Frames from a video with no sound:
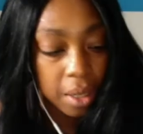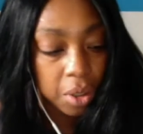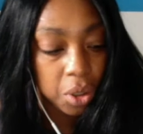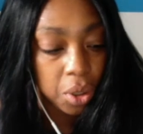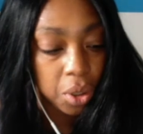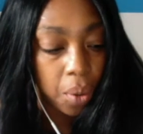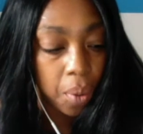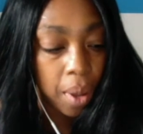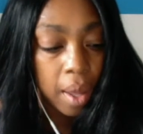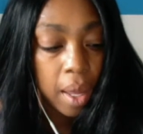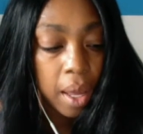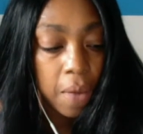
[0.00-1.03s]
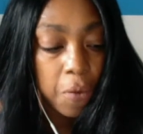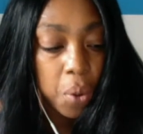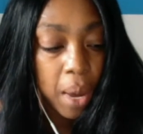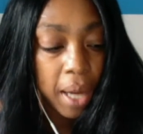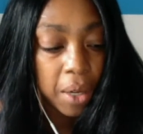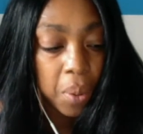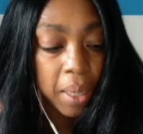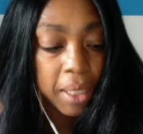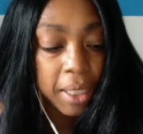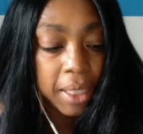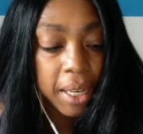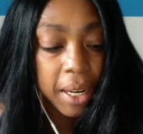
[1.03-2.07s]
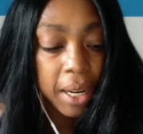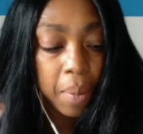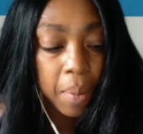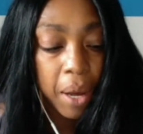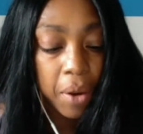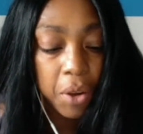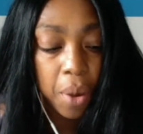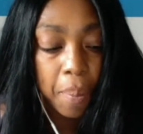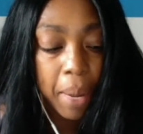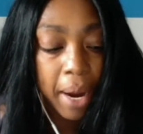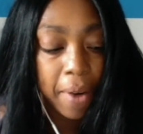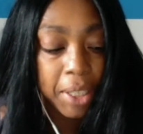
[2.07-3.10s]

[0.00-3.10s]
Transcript: So if you had a question about your marriage,